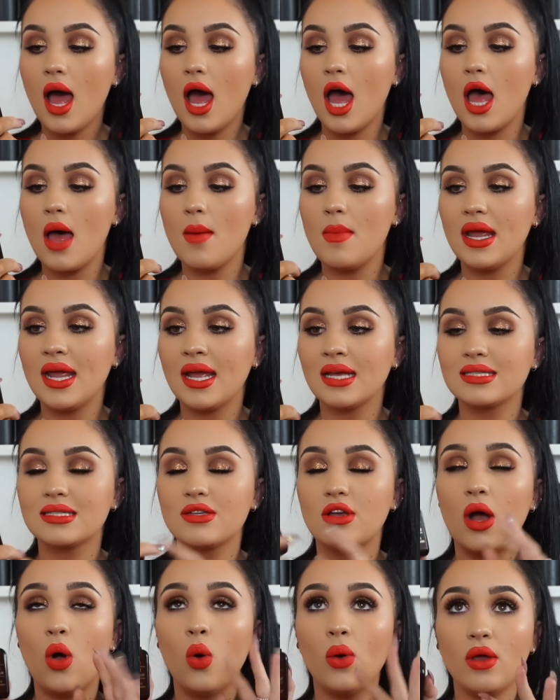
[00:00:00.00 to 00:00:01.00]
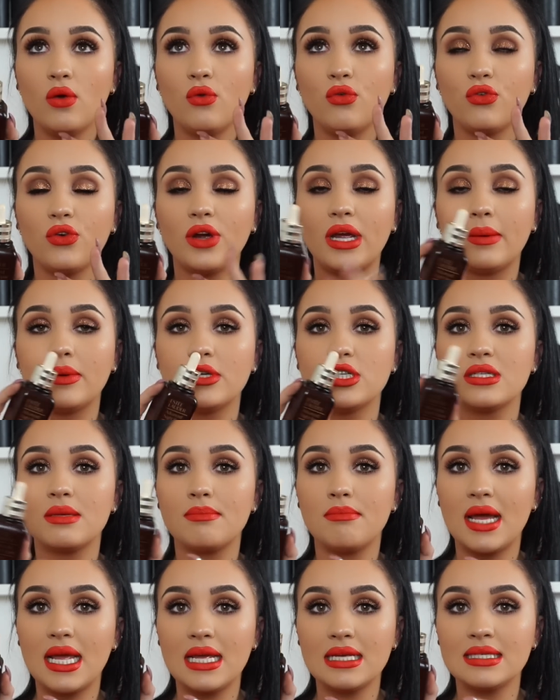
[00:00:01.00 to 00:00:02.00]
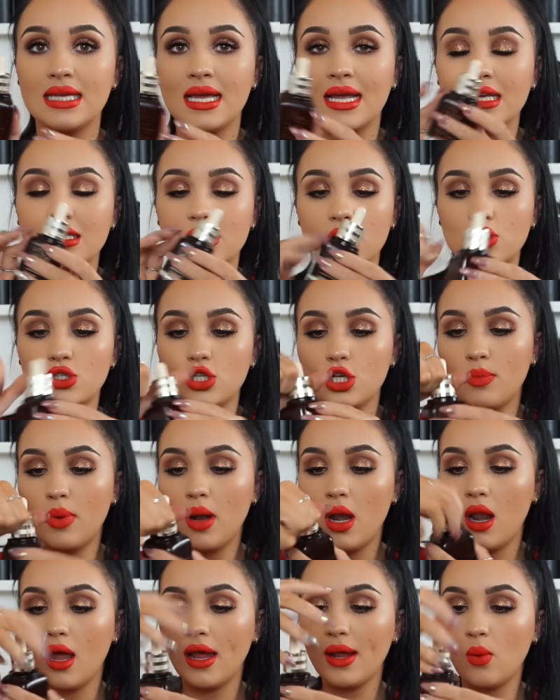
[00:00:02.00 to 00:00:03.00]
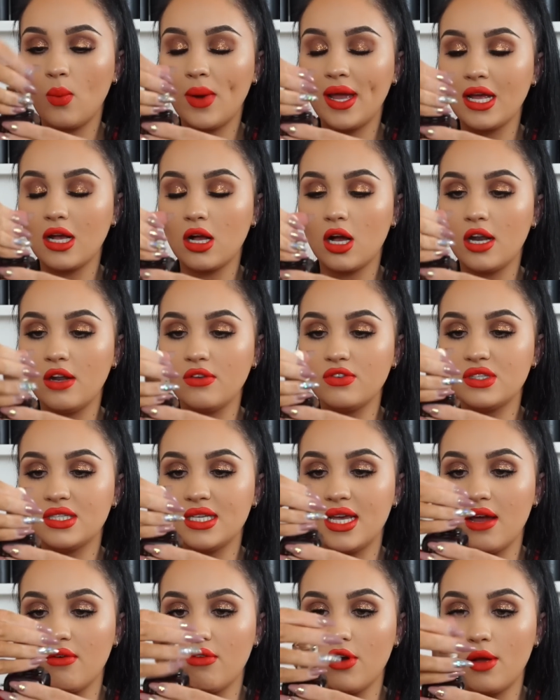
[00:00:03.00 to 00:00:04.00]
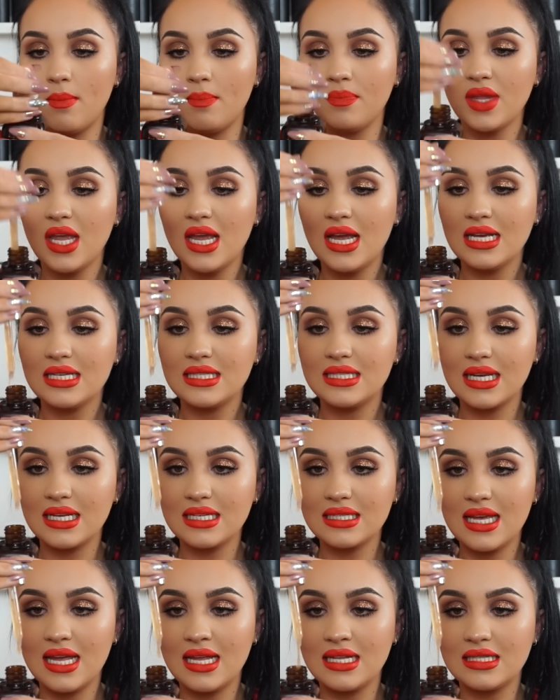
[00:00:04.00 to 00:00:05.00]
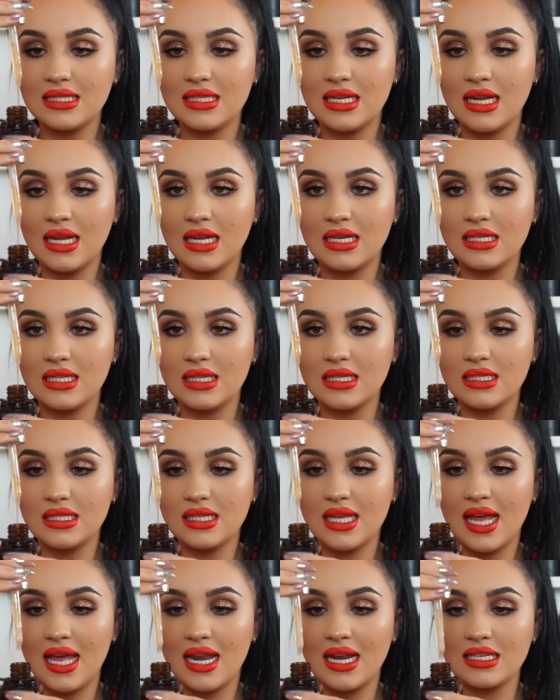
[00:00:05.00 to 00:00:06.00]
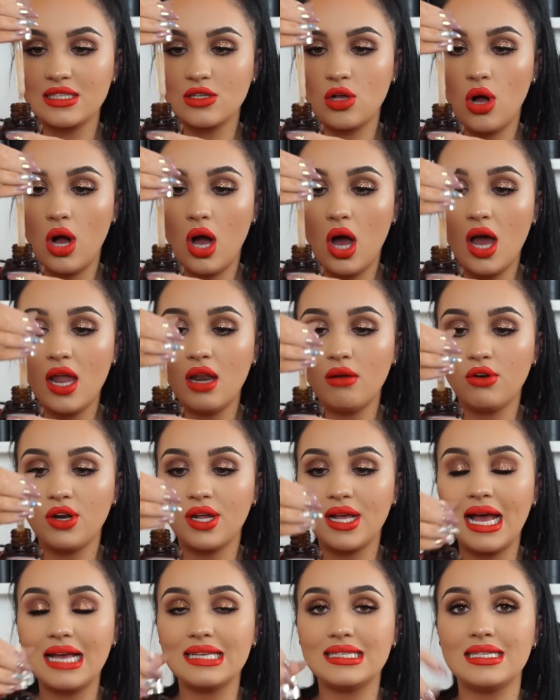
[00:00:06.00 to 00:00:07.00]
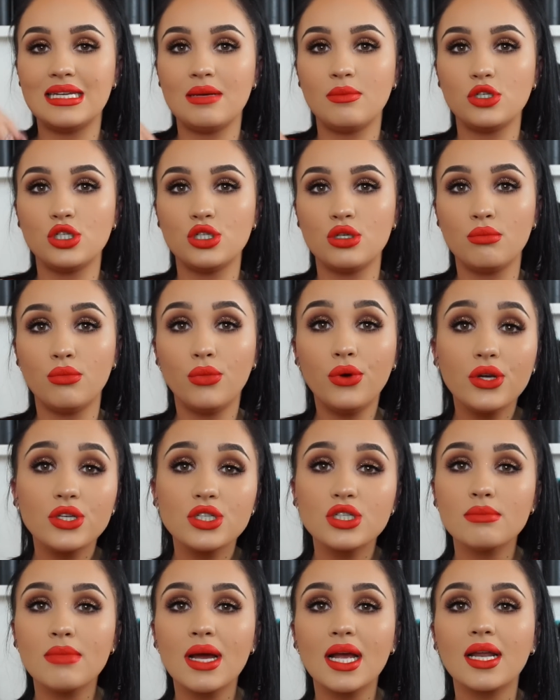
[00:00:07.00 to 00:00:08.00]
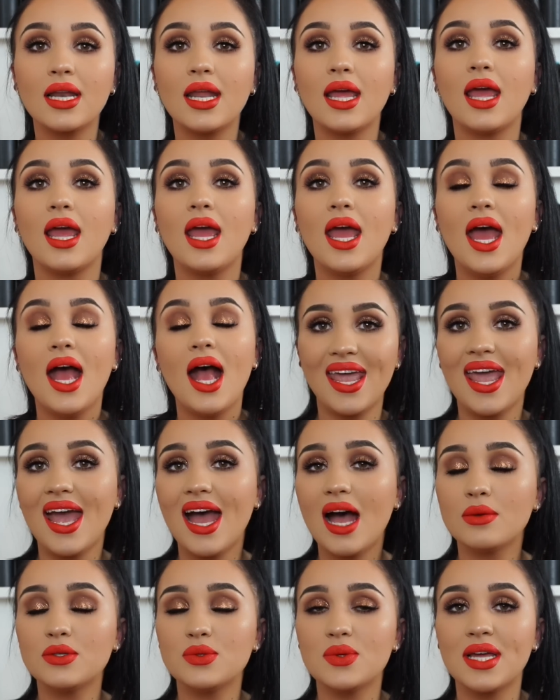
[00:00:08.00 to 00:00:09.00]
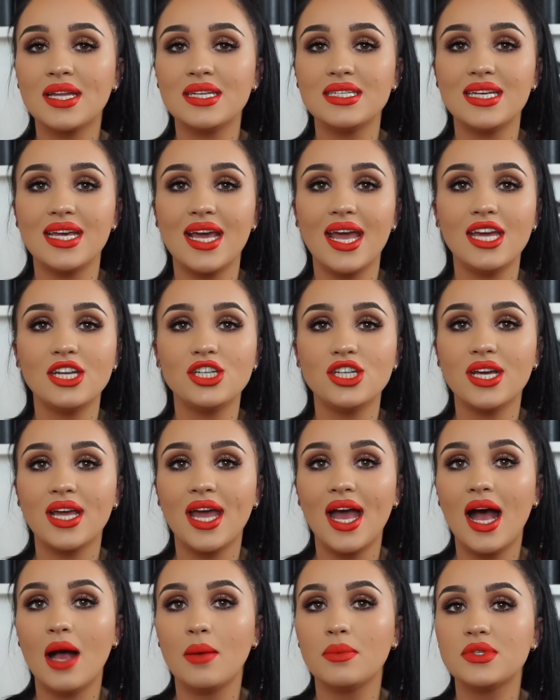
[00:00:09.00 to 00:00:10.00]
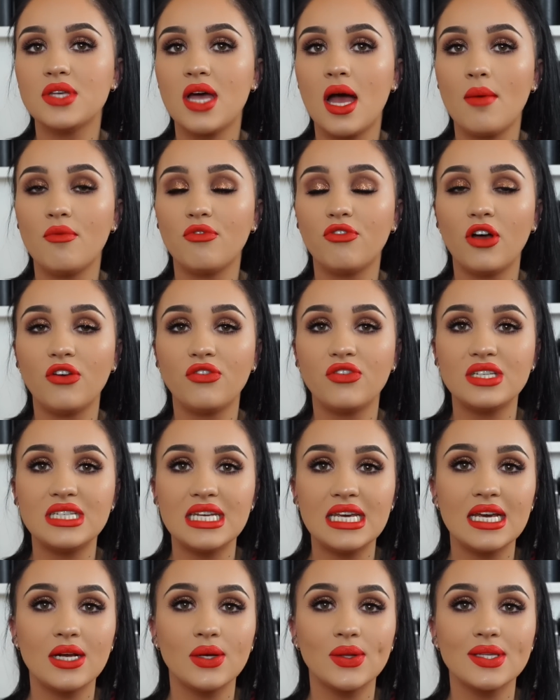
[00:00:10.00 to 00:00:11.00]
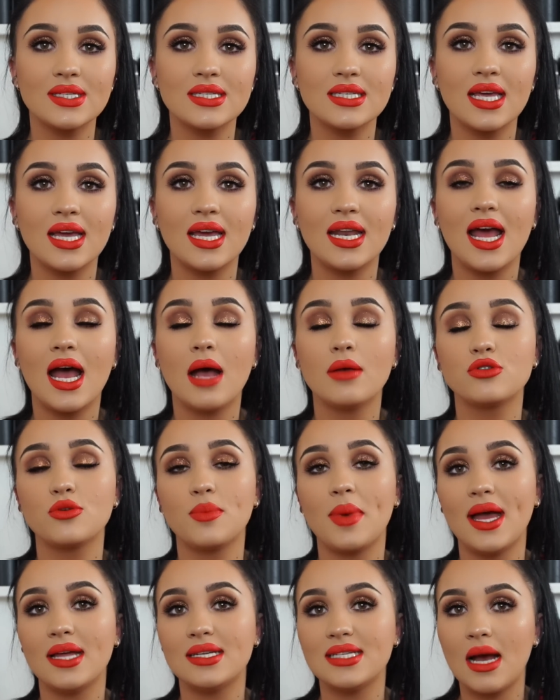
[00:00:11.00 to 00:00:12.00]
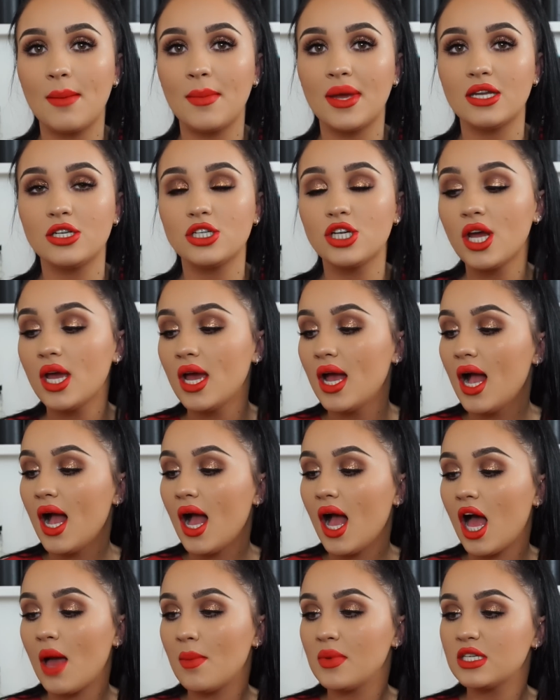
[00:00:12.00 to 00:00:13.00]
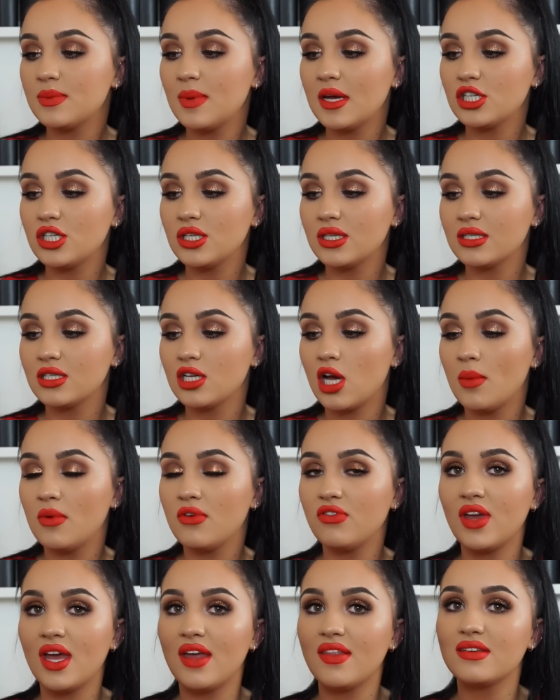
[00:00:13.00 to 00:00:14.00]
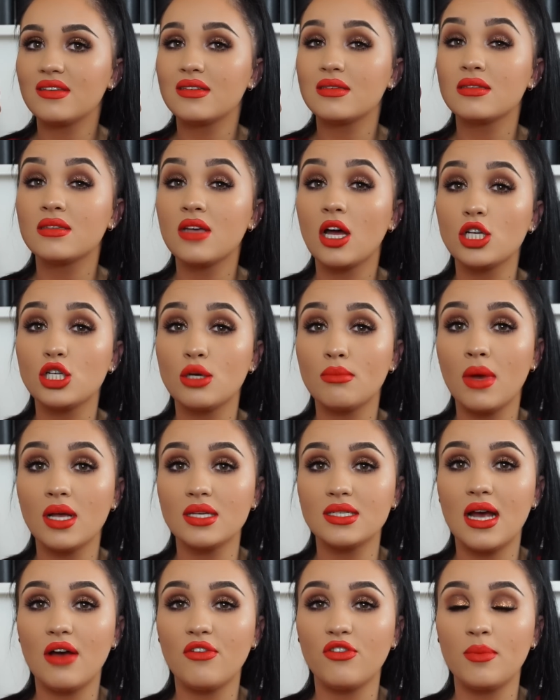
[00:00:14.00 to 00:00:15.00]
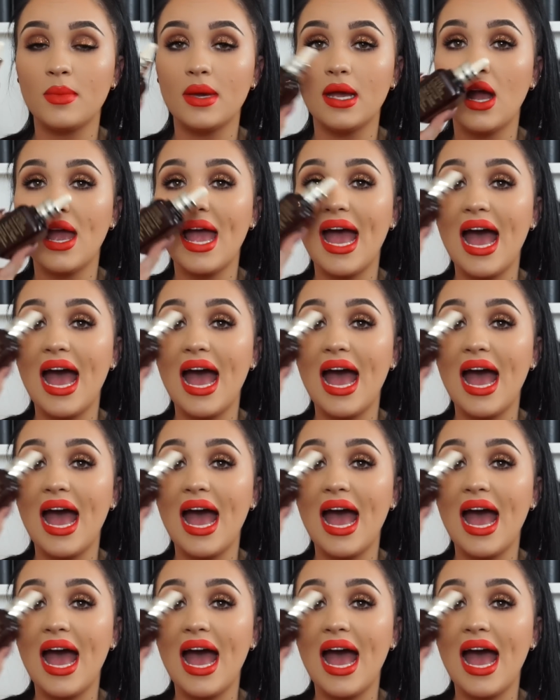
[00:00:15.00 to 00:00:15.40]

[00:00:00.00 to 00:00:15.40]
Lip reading: It's oil-free, which is amazing. It's a super lightweight kind of serum. It sinks instantly into the skin. It's got hyaluronic acid in, which is a moisture magnet. It helps with anti-aging. It helps fight fatigue on the skin. It helps repair damage, especially this time of year. This is such a must-have for me. I